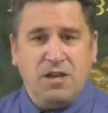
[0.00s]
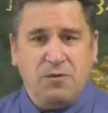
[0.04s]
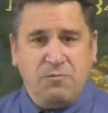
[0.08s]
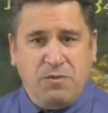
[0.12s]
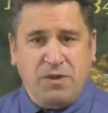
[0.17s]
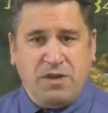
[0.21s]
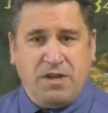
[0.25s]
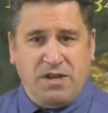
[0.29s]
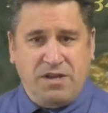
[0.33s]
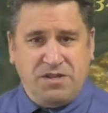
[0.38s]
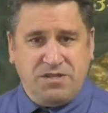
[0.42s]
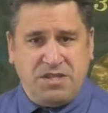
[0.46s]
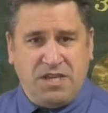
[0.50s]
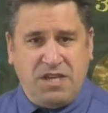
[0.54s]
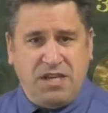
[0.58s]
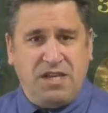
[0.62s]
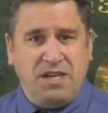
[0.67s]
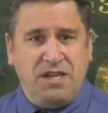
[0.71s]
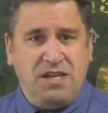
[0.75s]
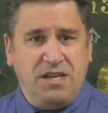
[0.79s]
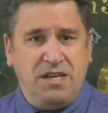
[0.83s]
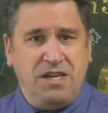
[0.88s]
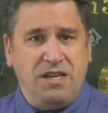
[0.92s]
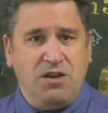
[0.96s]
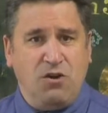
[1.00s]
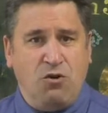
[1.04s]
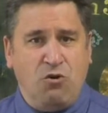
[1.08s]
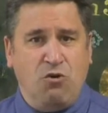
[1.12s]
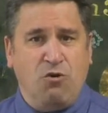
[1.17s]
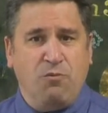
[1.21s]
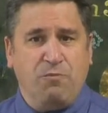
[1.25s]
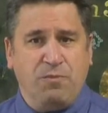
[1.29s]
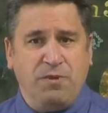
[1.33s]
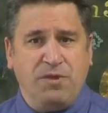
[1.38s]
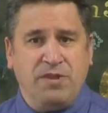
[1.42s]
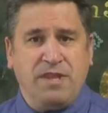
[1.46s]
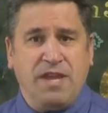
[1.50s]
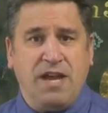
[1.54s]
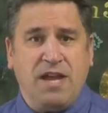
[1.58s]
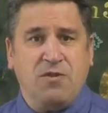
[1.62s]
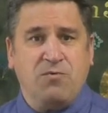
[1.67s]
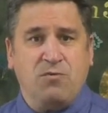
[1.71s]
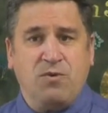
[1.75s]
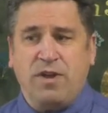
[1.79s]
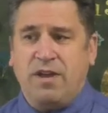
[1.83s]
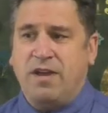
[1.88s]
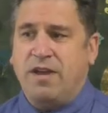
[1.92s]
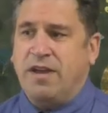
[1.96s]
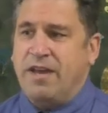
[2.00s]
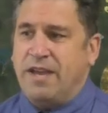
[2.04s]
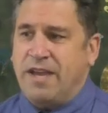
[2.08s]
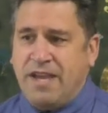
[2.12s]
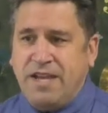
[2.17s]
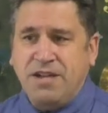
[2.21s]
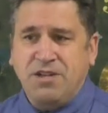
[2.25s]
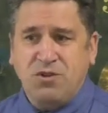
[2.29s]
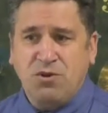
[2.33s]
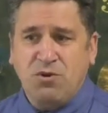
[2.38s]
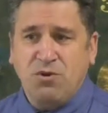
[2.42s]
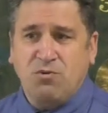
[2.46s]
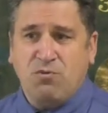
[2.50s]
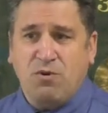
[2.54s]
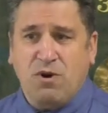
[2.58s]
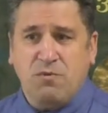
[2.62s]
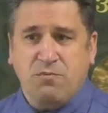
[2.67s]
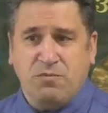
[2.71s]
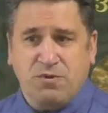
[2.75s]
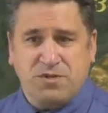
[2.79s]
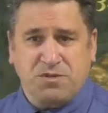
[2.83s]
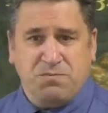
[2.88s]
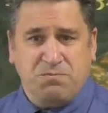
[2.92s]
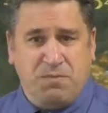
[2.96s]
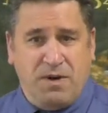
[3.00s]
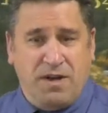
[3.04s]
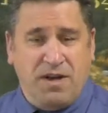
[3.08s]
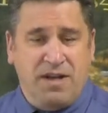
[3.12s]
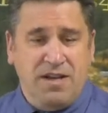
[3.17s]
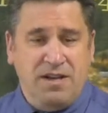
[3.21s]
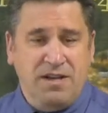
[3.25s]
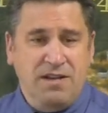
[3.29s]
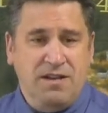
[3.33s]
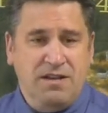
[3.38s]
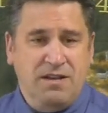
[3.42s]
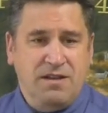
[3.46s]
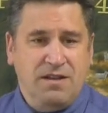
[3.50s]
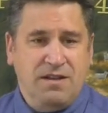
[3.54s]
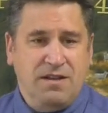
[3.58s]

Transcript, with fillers: Because he opened that way. He took what was mine